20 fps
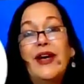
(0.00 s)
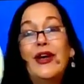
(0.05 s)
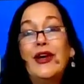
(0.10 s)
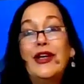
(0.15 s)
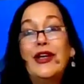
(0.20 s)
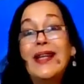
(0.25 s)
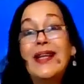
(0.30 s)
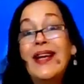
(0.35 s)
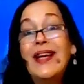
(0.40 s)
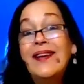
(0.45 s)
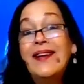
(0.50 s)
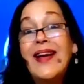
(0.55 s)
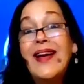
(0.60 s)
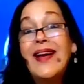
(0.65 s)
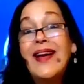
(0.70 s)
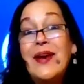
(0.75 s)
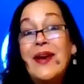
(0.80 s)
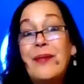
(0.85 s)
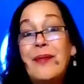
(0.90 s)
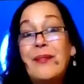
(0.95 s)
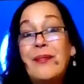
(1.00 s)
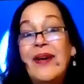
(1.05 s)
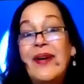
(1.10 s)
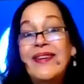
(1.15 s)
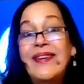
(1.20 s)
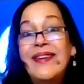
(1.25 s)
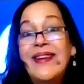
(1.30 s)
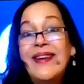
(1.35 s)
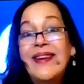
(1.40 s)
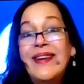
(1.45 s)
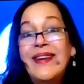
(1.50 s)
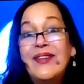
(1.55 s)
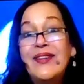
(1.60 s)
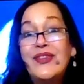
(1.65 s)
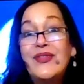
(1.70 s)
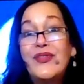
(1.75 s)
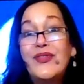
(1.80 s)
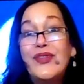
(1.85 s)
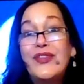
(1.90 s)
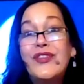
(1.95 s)
Good luck and
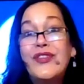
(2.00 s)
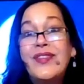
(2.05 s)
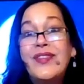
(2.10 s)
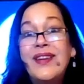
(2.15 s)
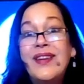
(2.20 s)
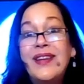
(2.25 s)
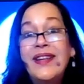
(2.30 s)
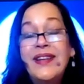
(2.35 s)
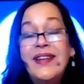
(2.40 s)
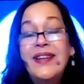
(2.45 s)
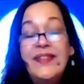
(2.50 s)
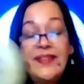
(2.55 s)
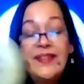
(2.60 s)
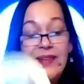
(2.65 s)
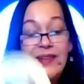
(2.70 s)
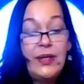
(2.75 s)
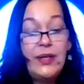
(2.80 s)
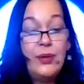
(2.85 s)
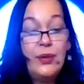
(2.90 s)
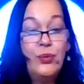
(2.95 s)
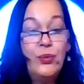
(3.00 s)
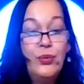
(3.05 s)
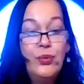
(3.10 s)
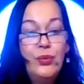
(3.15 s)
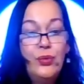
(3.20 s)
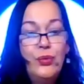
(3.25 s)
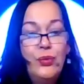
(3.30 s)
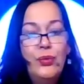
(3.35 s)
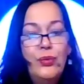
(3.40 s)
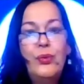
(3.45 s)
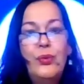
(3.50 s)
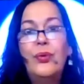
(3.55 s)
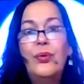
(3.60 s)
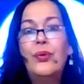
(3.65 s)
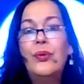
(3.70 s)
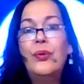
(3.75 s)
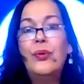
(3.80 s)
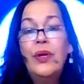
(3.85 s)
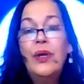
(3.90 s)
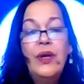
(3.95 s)
abundance, fertility.
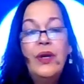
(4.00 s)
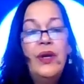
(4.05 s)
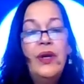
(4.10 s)
Oh,